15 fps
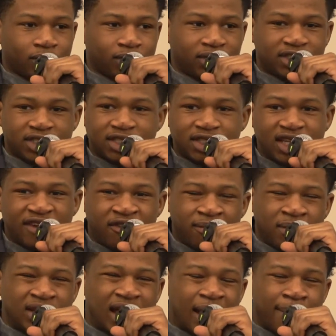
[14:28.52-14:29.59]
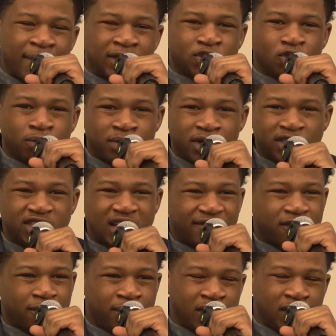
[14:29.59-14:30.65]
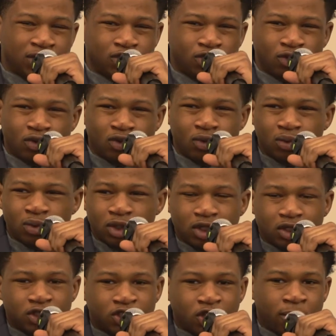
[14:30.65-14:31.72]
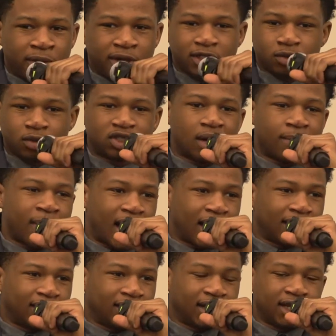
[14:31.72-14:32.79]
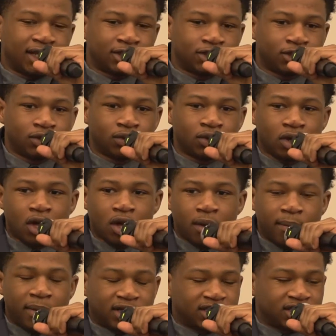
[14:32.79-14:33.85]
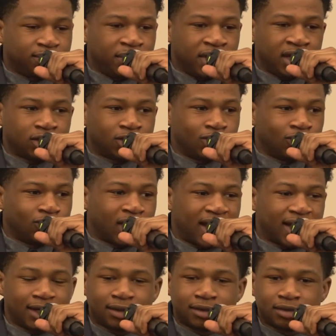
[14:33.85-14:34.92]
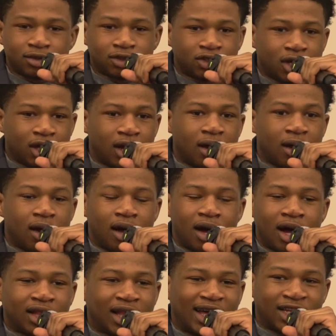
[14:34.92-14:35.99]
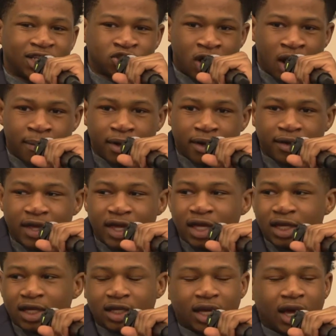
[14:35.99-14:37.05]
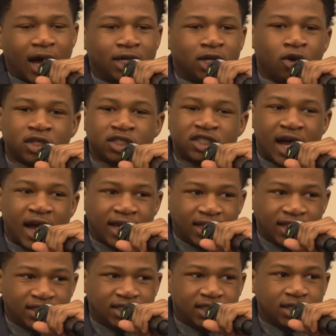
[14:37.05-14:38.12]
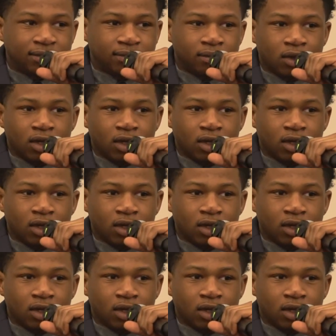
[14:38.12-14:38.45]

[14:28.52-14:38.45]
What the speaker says: just giving me that mental push after being through so much, which I'm not going to get into, but just being through like a lot of trauma. I know it's not easy,